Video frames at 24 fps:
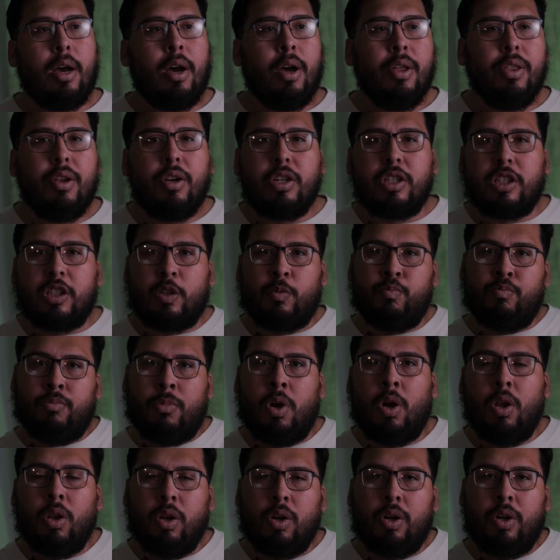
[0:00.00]
other
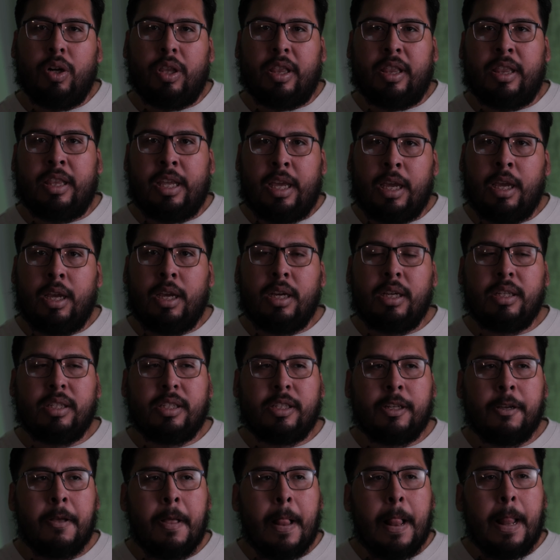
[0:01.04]
smaller
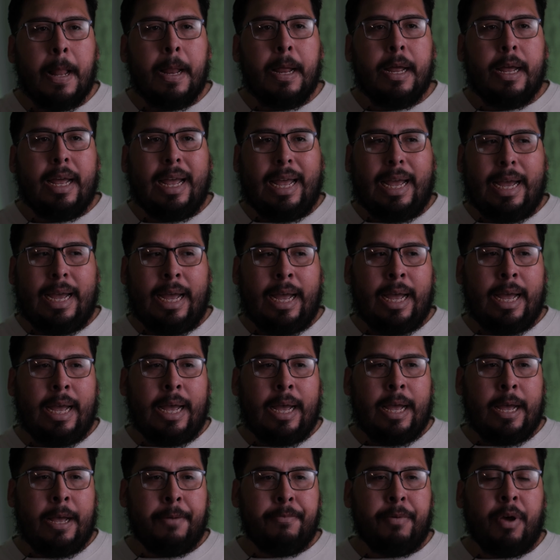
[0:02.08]
things,
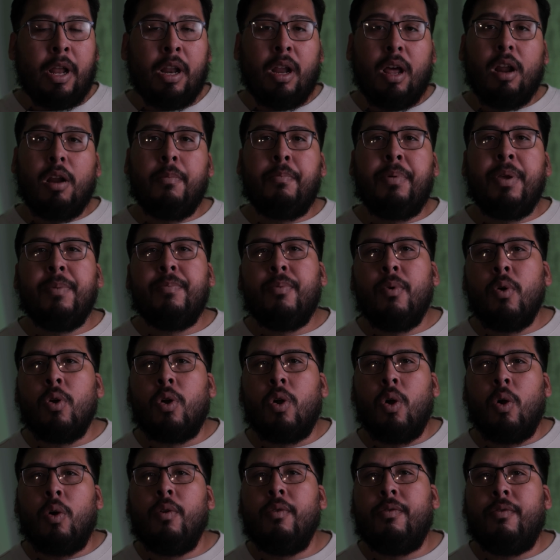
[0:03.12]
a lot of people
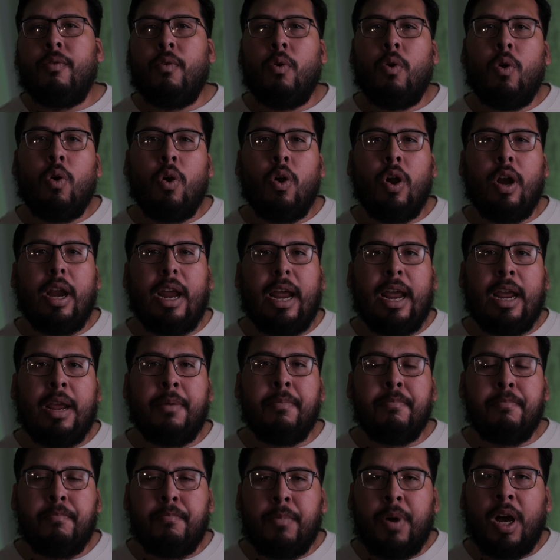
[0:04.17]
go for a
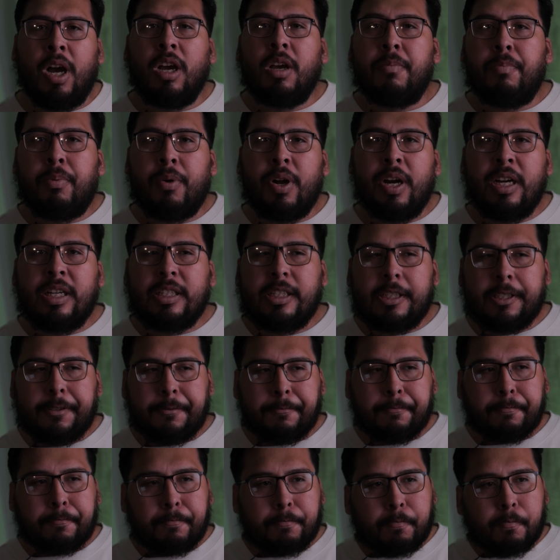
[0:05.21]
mug press.
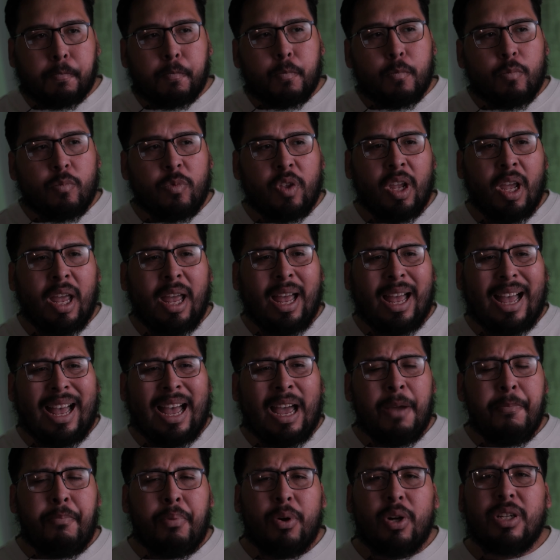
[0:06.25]

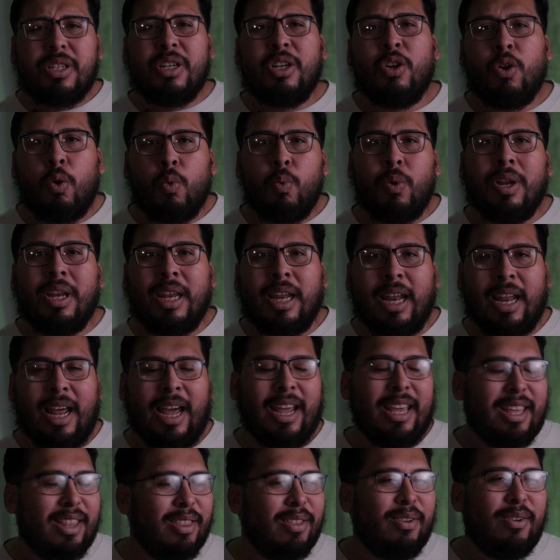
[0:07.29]
I personally don't really
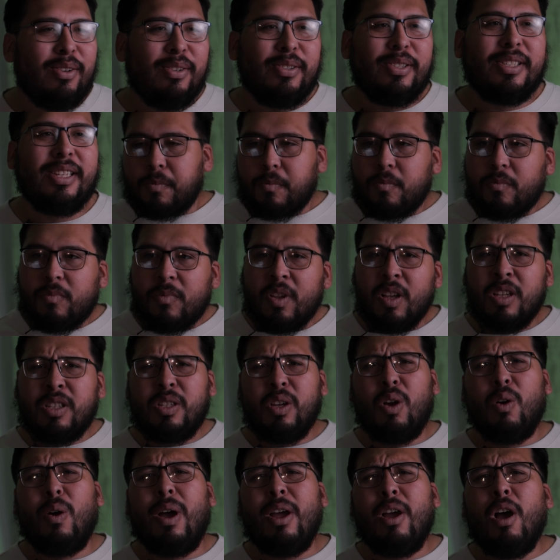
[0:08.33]
like those,
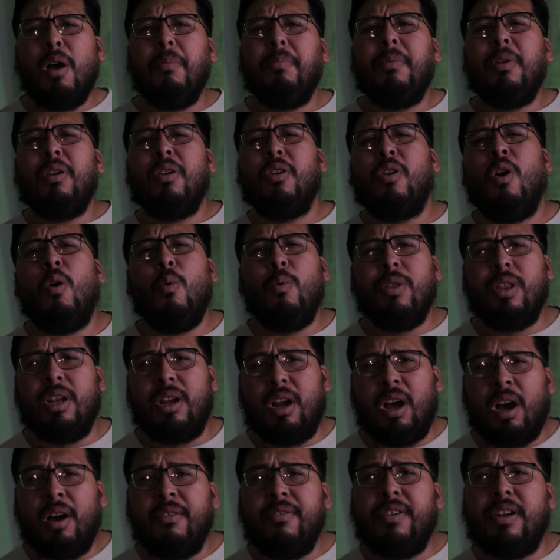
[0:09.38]
so I opted to go with an
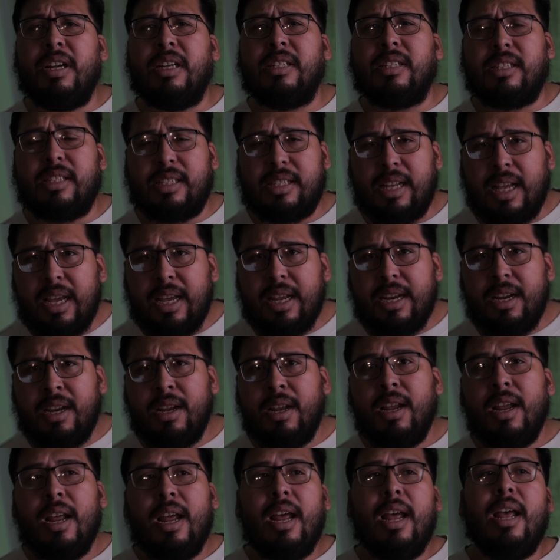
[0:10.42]
oven instead
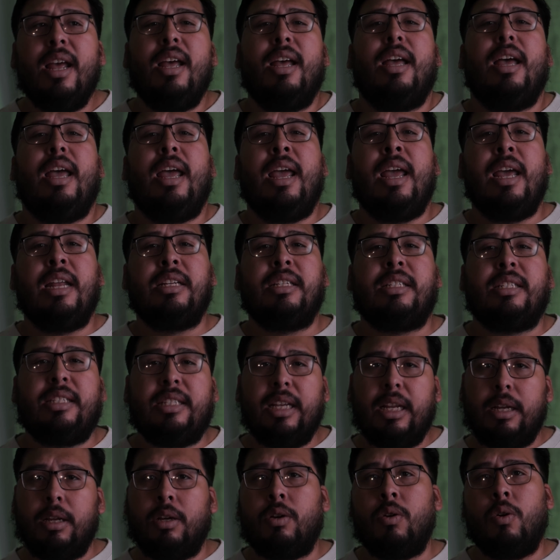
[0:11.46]
and
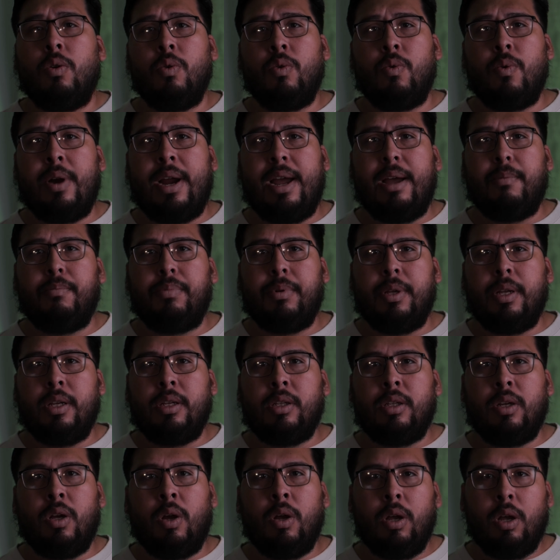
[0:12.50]
silicone
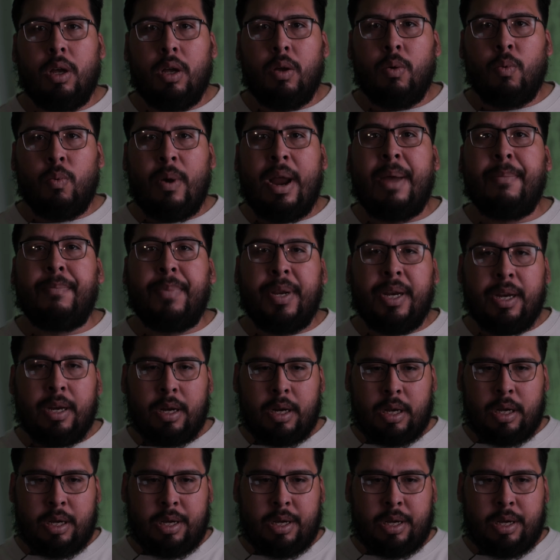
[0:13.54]
wrapping